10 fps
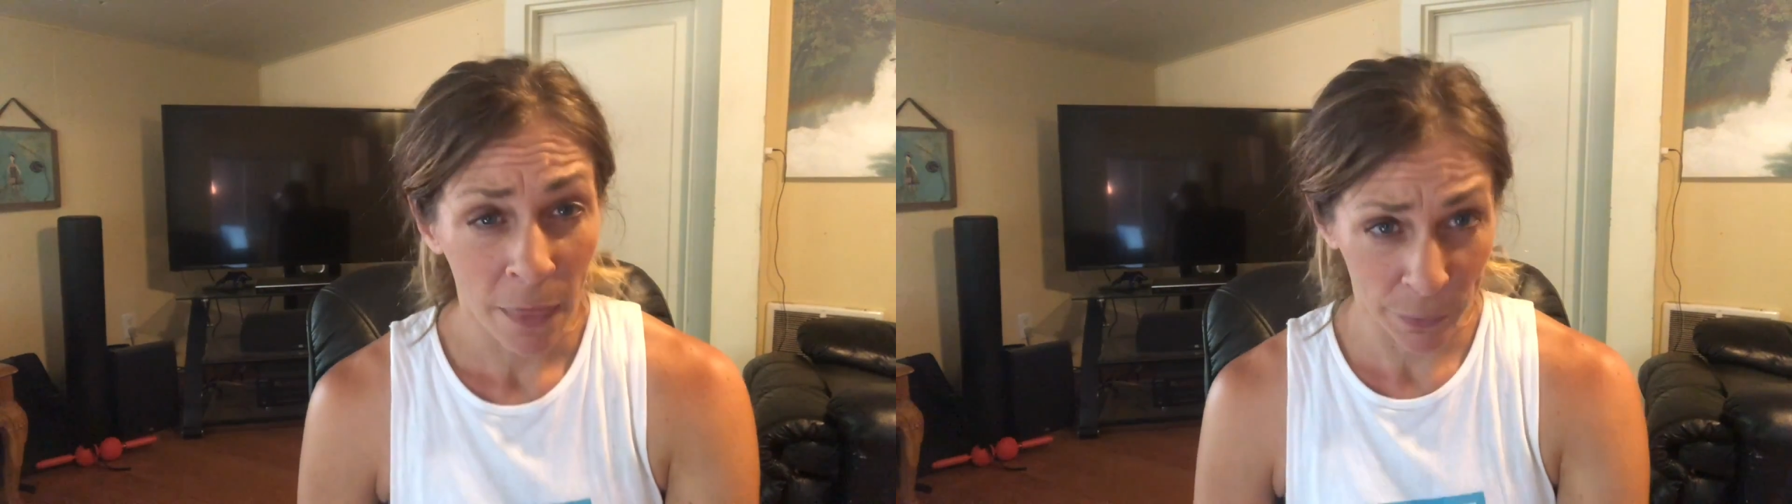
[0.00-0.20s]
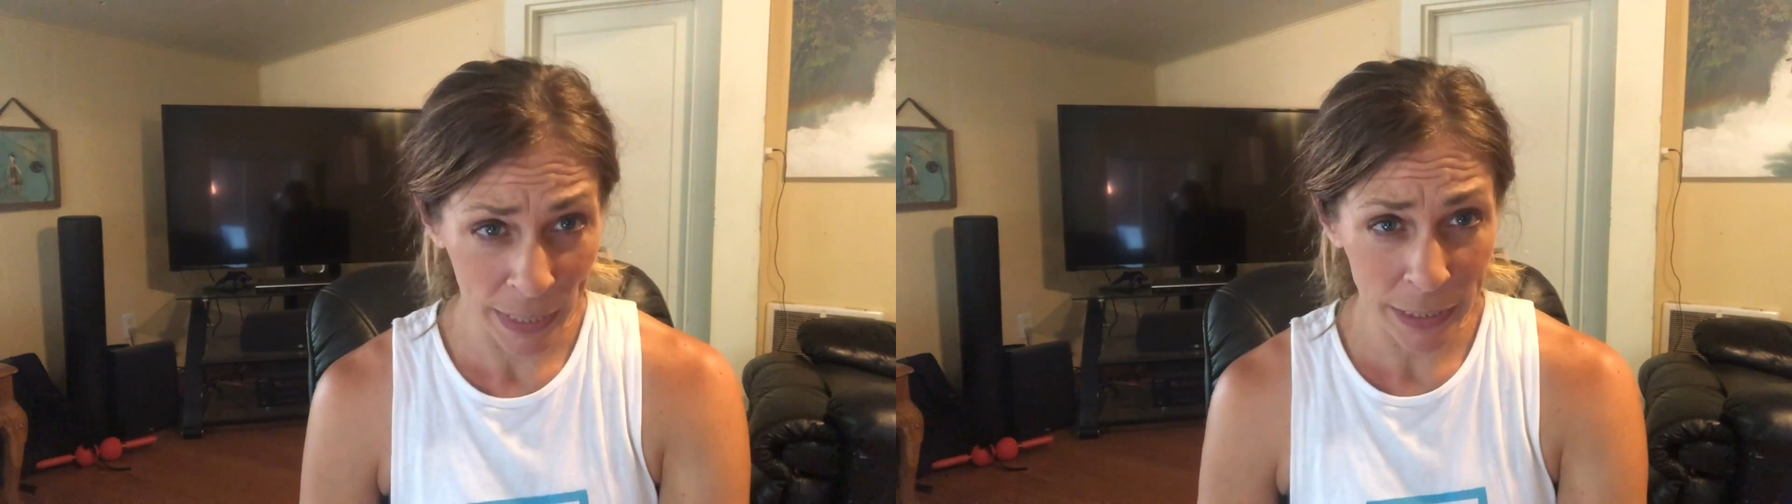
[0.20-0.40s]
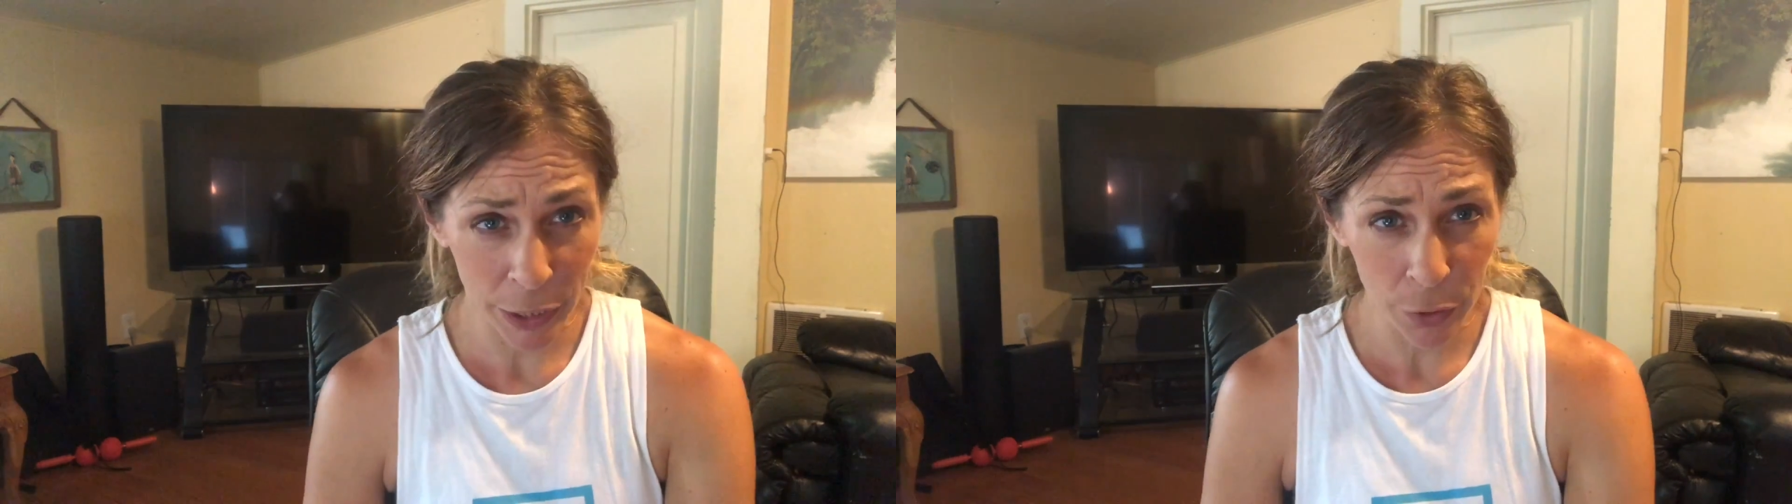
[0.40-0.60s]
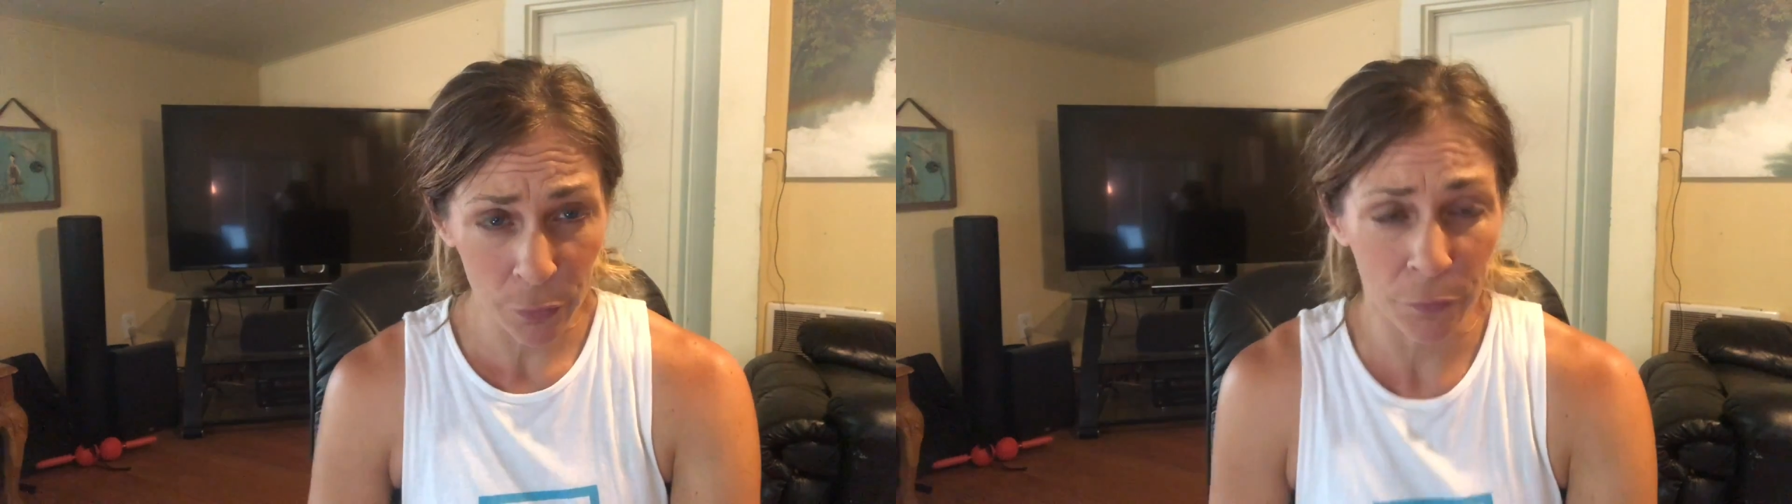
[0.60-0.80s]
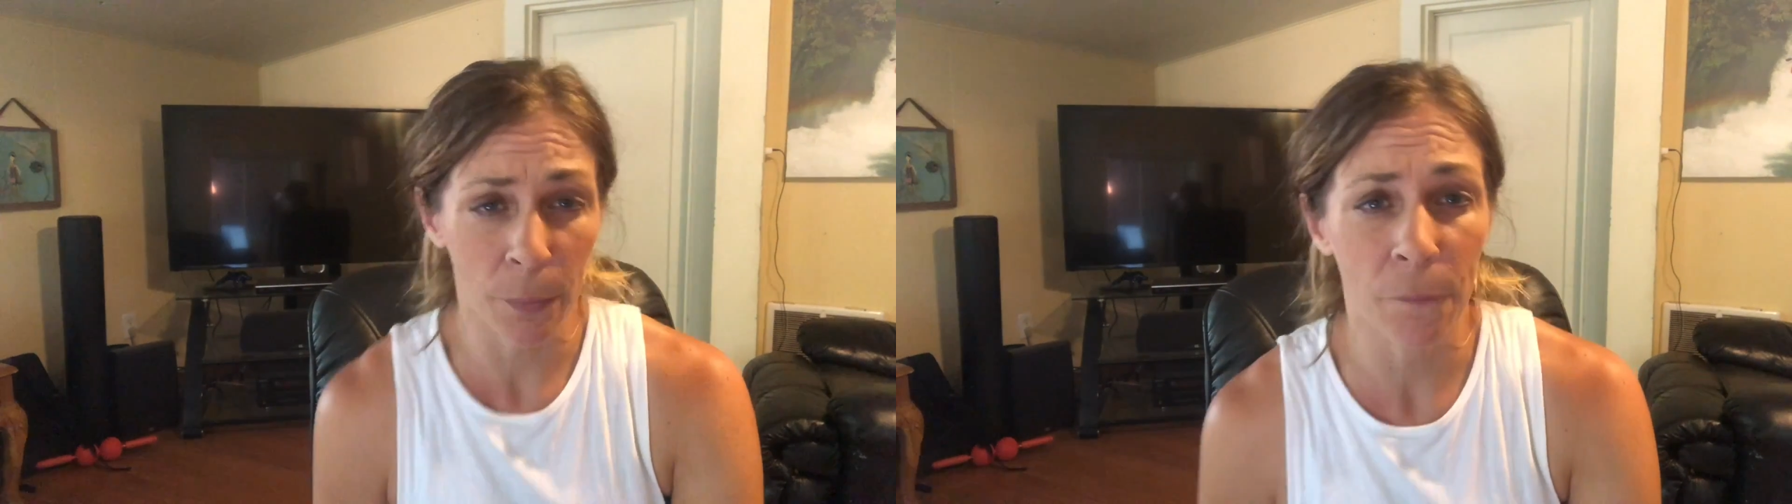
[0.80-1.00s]
Thank you
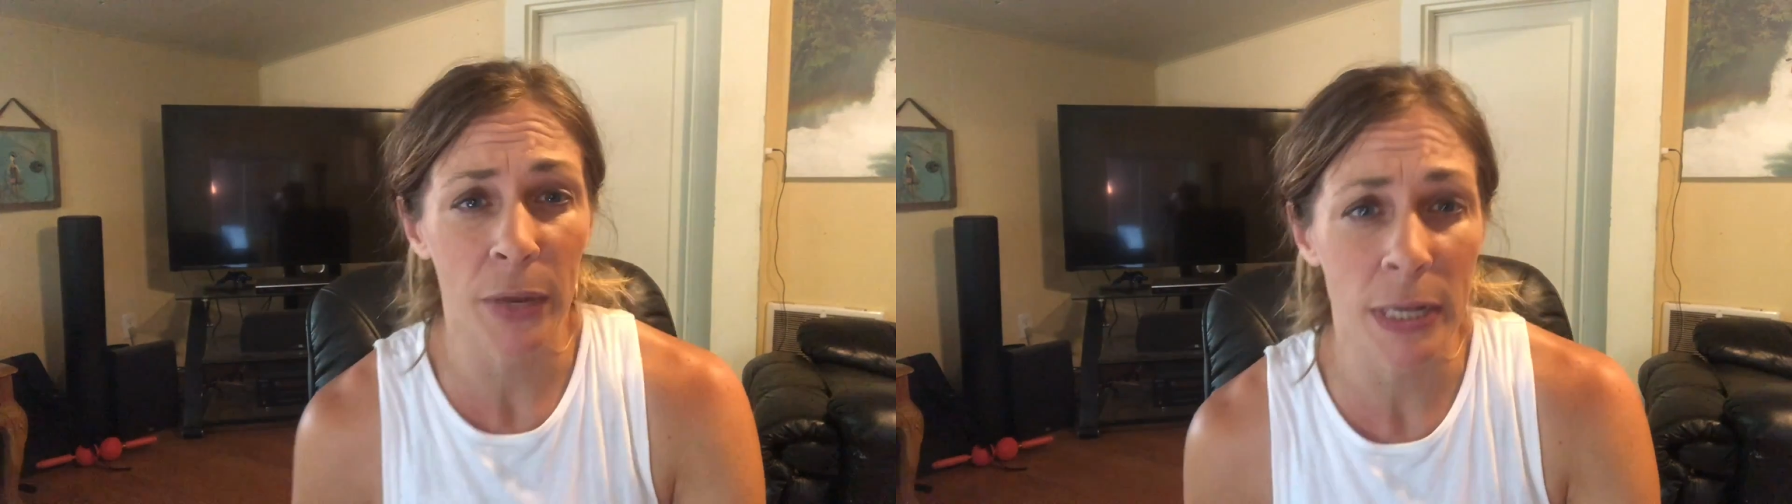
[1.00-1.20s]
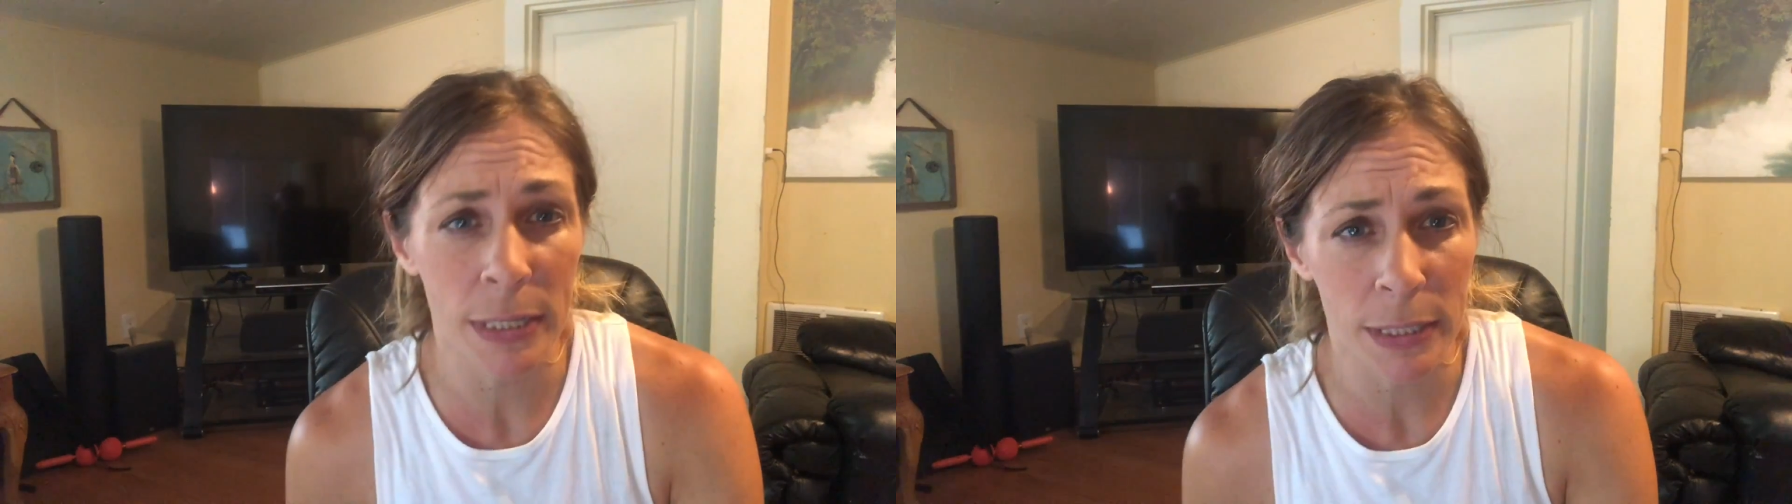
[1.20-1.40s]
from Fitness